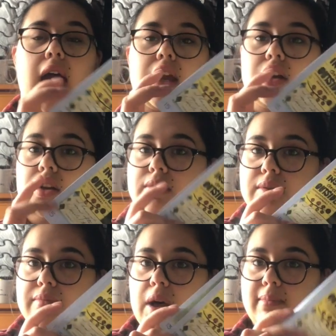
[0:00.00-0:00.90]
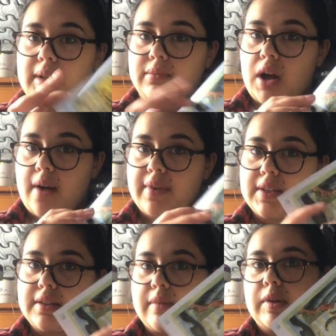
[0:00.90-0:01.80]
I could use some help in.
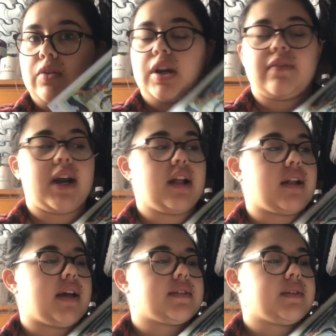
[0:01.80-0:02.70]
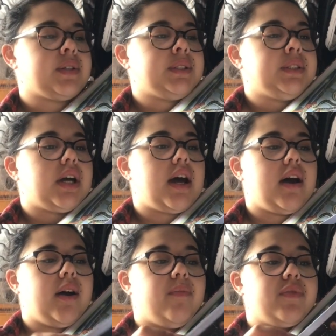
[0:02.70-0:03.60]
Obviously, I'm in creative writing class.
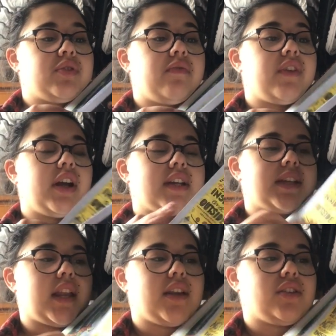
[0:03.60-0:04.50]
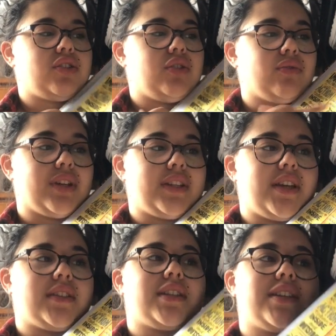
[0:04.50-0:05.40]
So I'm very excited to read
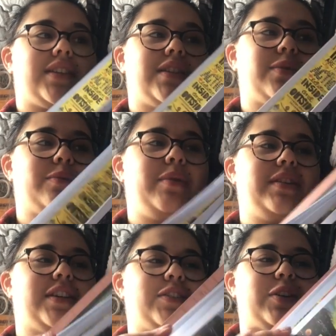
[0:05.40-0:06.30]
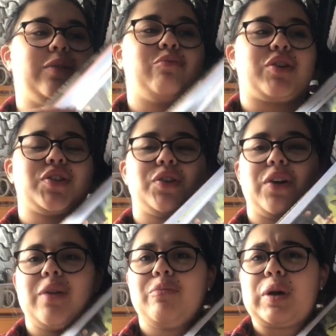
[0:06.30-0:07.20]
this, and I think this would be such a good
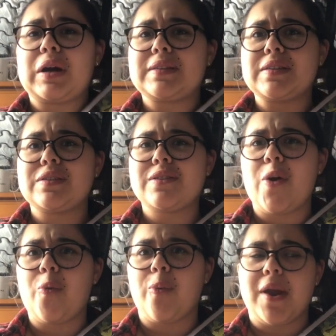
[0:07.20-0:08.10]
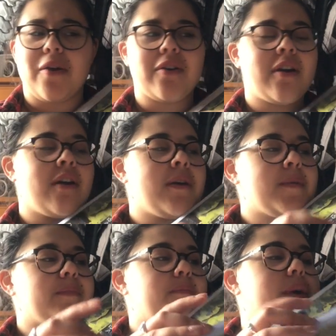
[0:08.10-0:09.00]
bookstagram book because it's so weird,
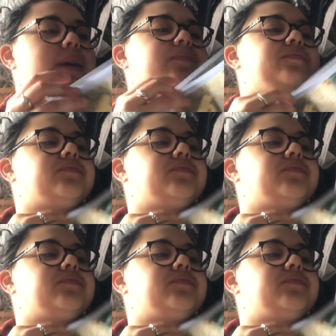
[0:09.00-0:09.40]
but